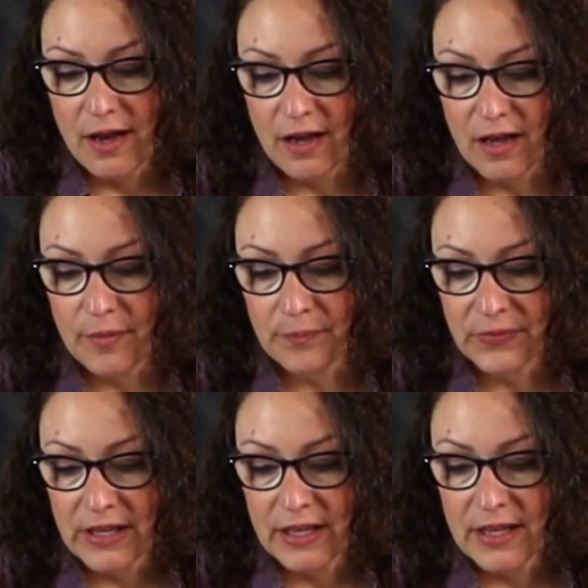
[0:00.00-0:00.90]

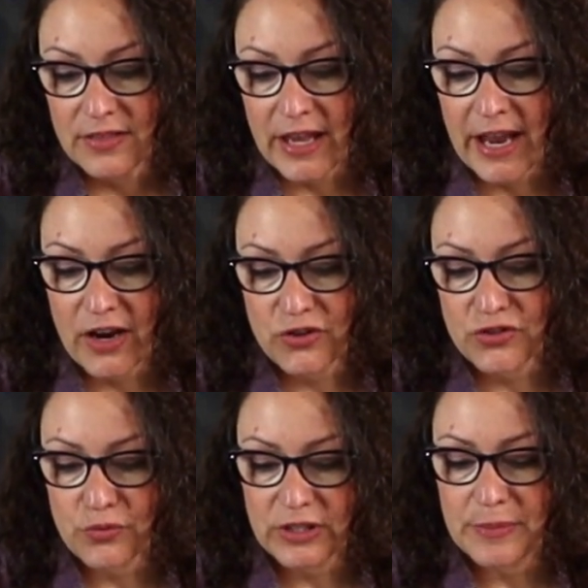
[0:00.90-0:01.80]
The hairs
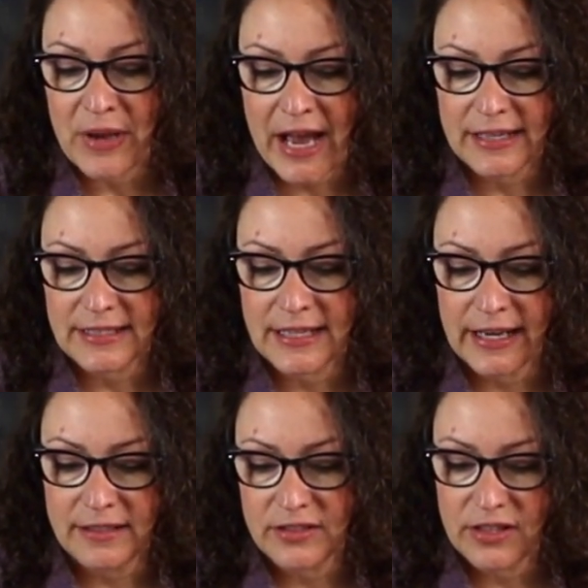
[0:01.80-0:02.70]
are really packed
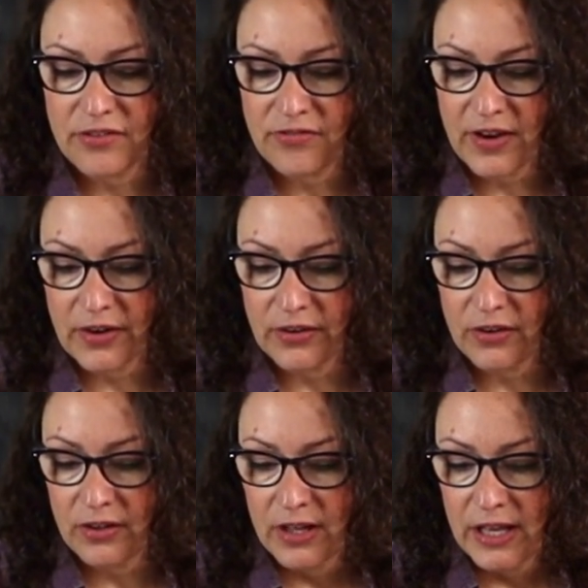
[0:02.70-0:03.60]
tight into the
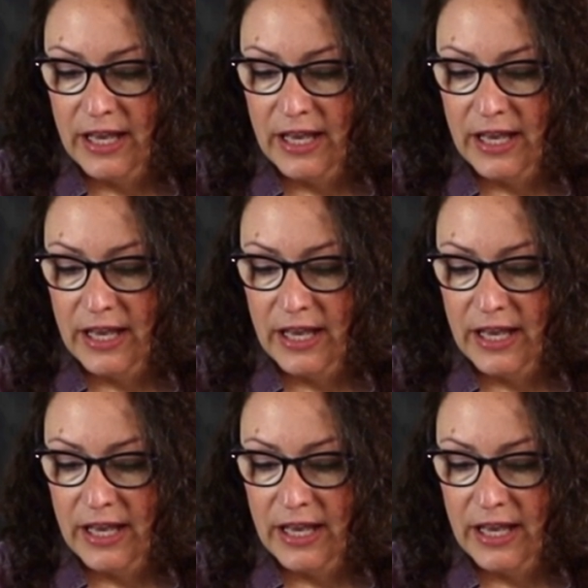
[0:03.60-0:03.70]
ferrule,